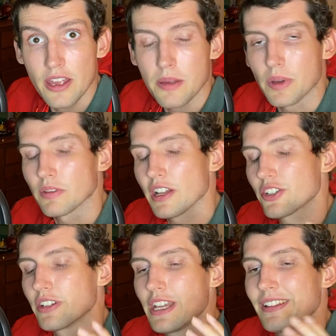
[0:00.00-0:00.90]
But Roger
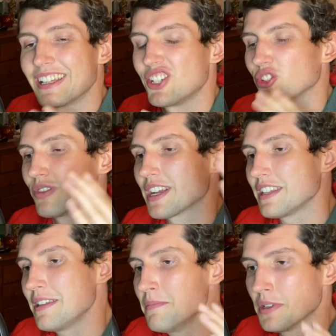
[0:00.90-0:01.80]
Goodell had direct
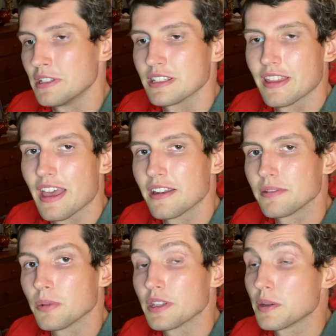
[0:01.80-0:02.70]
input into that.
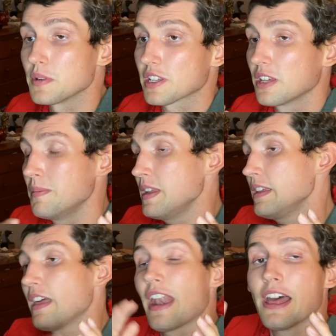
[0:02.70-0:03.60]
While there was a committee
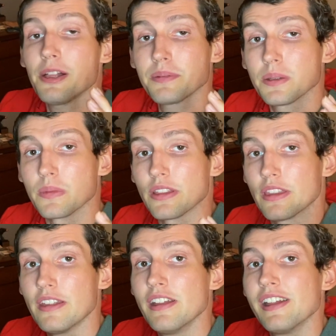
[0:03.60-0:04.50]
that helped him with
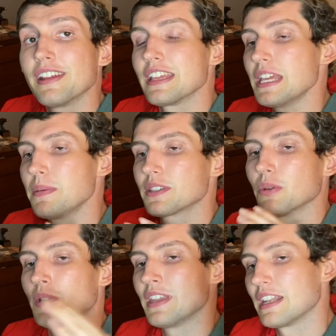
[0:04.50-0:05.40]
it, he was the
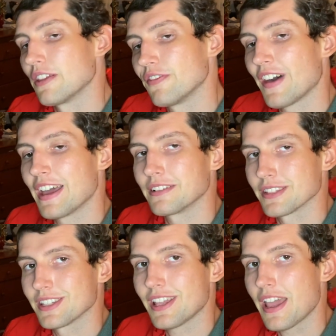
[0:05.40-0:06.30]
one that had the final
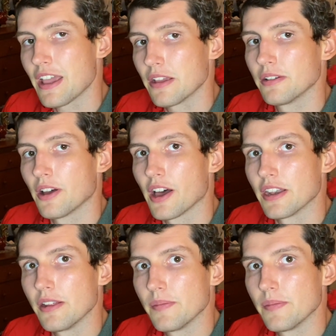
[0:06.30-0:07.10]
say on it.